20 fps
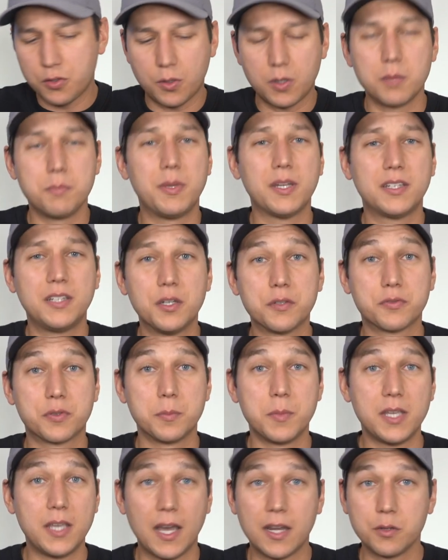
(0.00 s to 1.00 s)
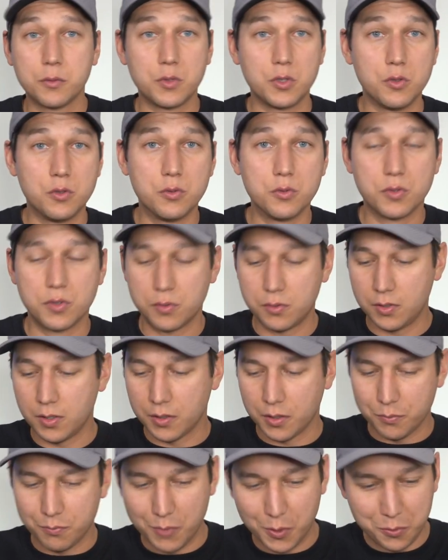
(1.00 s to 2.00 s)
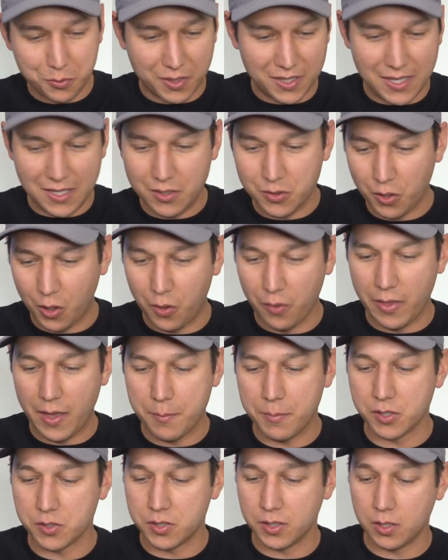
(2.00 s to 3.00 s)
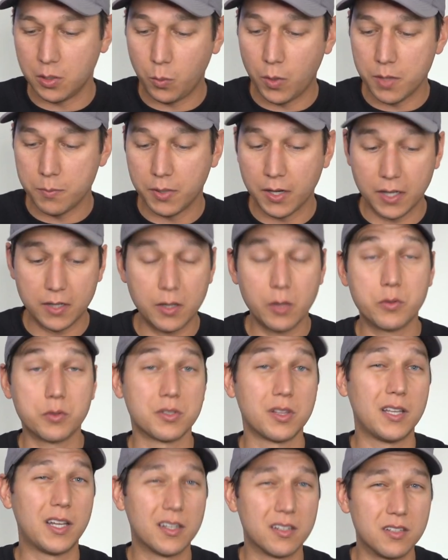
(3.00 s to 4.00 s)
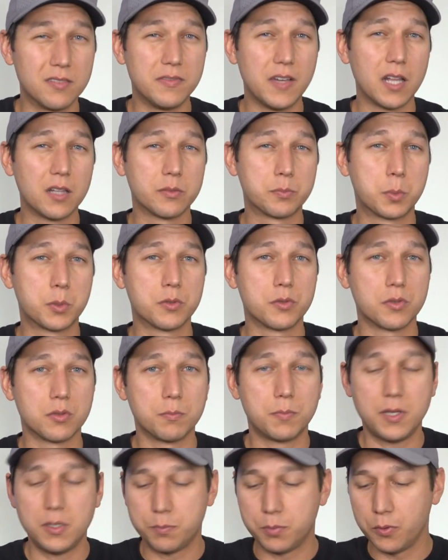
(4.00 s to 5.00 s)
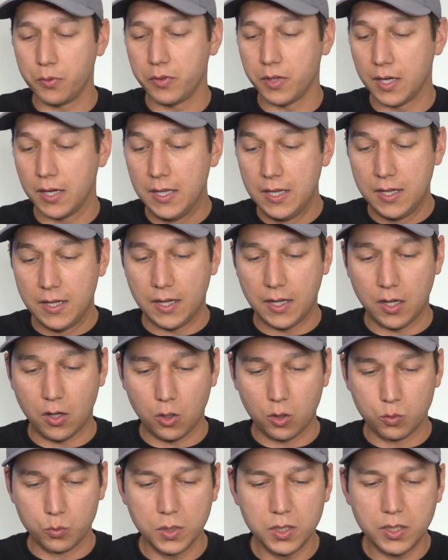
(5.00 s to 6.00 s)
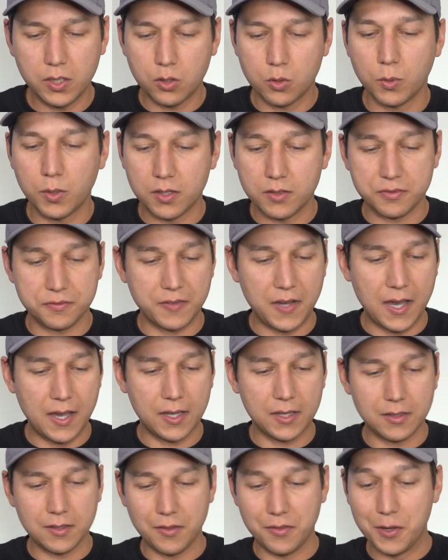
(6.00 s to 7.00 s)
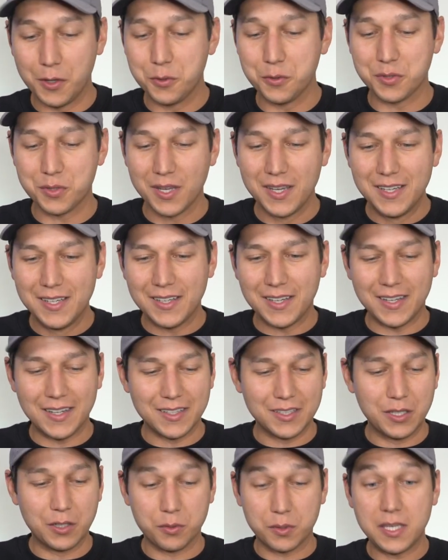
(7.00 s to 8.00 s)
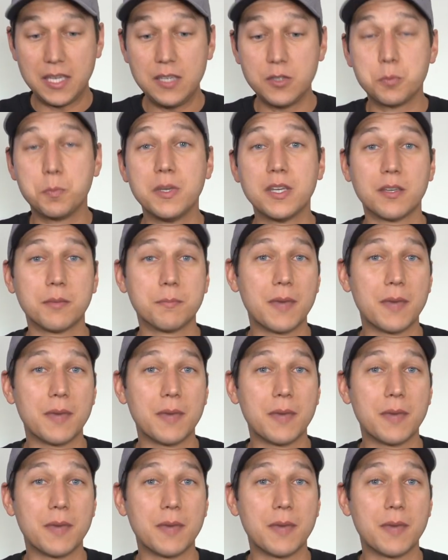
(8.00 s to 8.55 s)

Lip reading: aren't a big deal for me. I don't use, those keys all that much anyway, but I know there's a lot of developers and people that are really going to find those, keys being